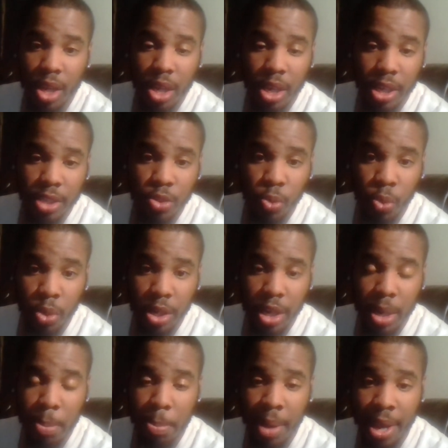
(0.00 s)
it's rooted
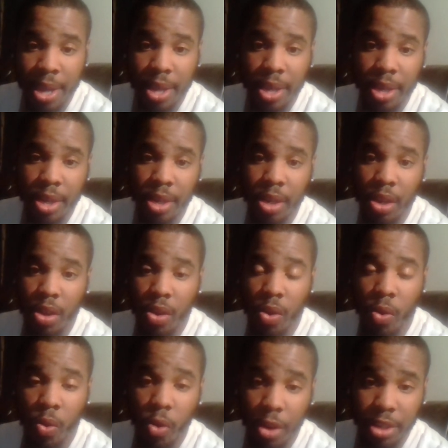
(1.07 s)
in pagan
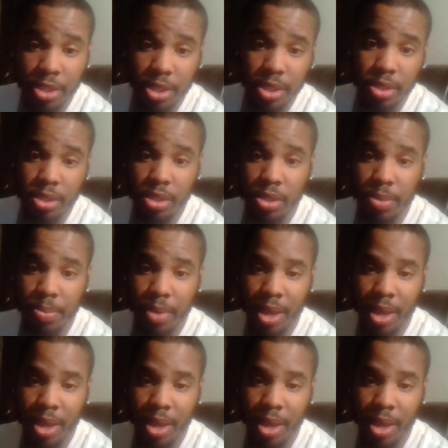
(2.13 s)
origins.